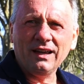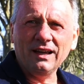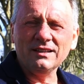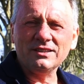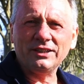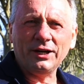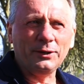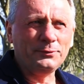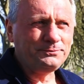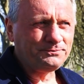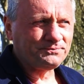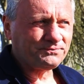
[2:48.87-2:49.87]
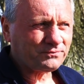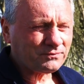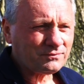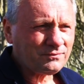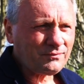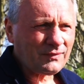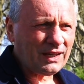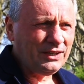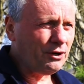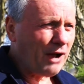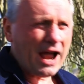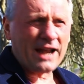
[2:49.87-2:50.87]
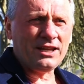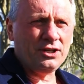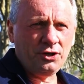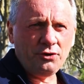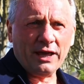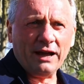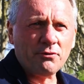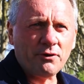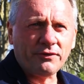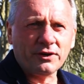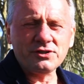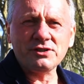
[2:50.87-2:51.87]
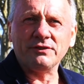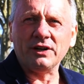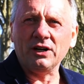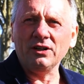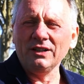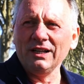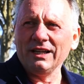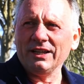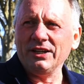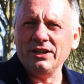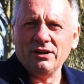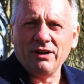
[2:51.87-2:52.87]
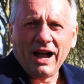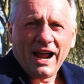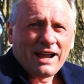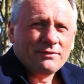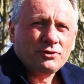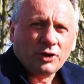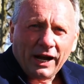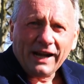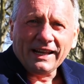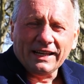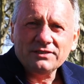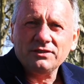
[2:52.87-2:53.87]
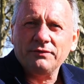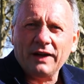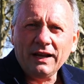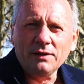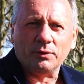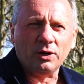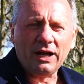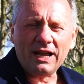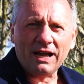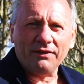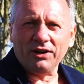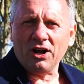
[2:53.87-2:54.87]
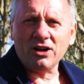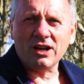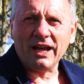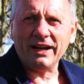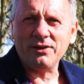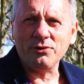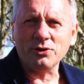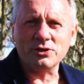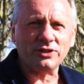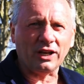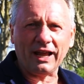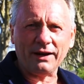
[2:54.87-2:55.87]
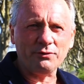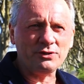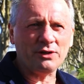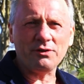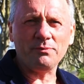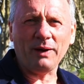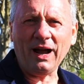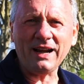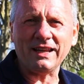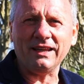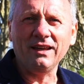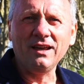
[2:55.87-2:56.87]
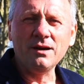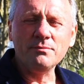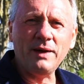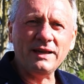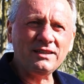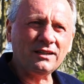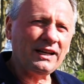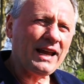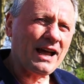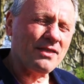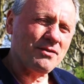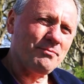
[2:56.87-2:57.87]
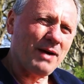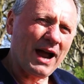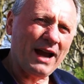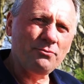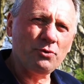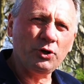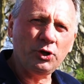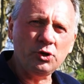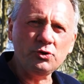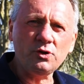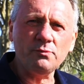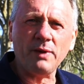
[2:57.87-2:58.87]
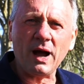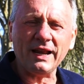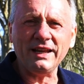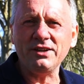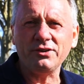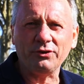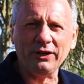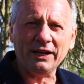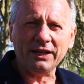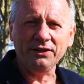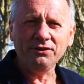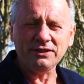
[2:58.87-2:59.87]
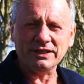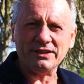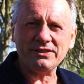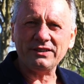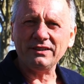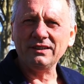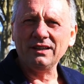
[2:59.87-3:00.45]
And so, you know, how do you do that? Well, first of all, you know, I have trainings available. I have an online course, The Language of the Body, basically how the mind will use the body to create illness.